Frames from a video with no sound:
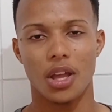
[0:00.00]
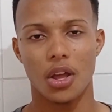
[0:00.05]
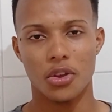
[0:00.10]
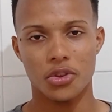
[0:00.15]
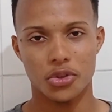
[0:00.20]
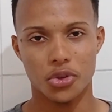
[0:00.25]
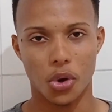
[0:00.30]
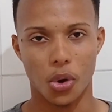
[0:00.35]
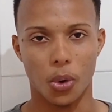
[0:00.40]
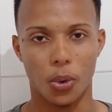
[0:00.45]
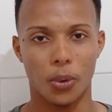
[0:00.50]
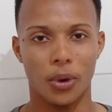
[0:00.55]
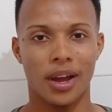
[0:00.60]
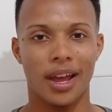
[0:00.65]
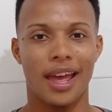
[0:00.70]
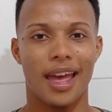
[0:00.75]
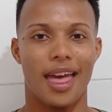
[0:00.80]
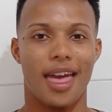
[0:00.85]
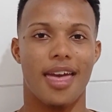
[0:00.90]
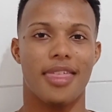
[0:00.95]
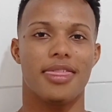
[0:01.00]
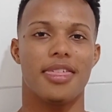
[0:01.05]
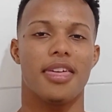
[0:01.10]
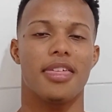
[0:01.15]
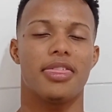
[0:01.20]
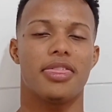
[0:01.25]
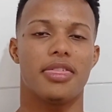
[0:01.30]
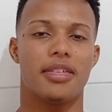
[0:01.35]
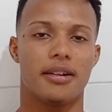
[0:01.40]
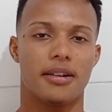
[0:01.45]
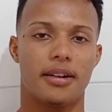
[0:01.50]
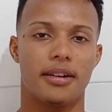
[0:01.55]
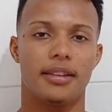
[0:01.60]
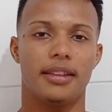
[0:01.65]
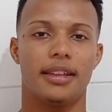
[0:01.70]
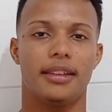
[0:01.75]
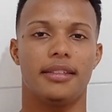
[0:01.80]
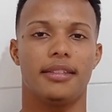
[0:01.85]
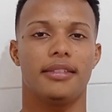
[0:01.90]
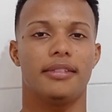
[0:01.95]
So, and the third
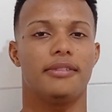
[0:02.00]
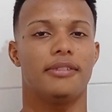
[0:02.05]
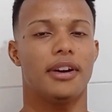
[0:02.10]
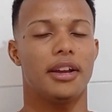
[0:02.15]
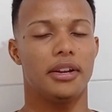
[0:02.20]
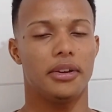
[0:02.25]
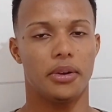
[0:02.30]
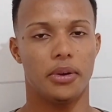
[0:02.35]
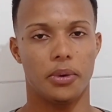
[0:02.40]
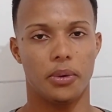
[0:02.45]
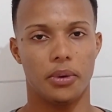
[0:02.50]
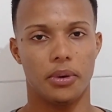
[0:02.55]
and final